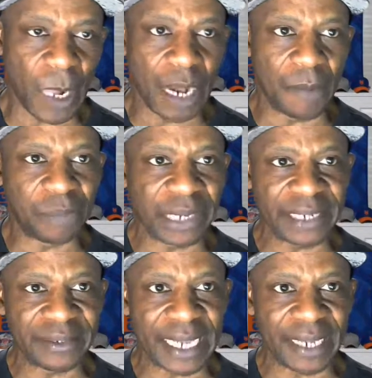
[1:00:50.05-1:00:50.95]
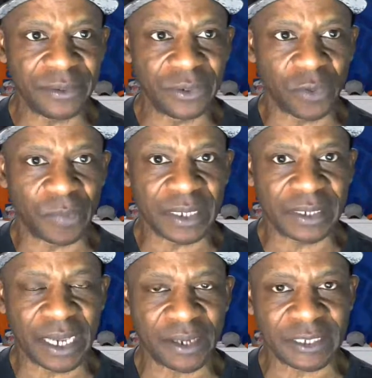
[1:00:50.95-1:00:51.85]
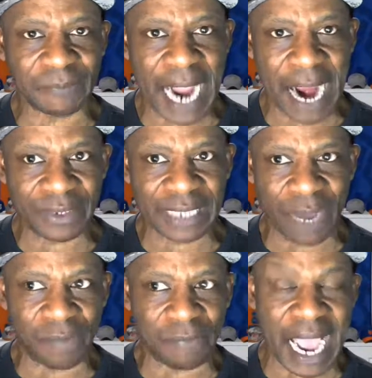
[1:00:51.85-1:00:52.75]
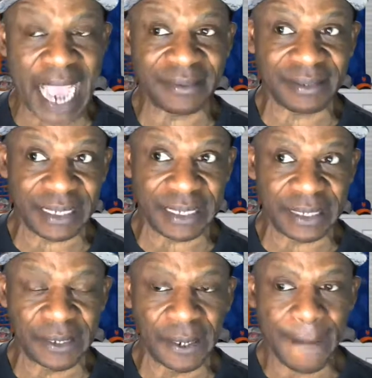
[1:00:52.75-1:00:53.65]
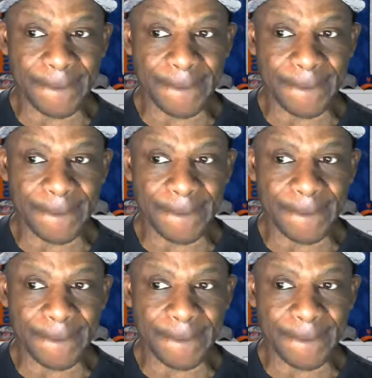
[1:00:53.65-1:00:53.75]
Players that, because they're uninspiring, that I would mind seeing.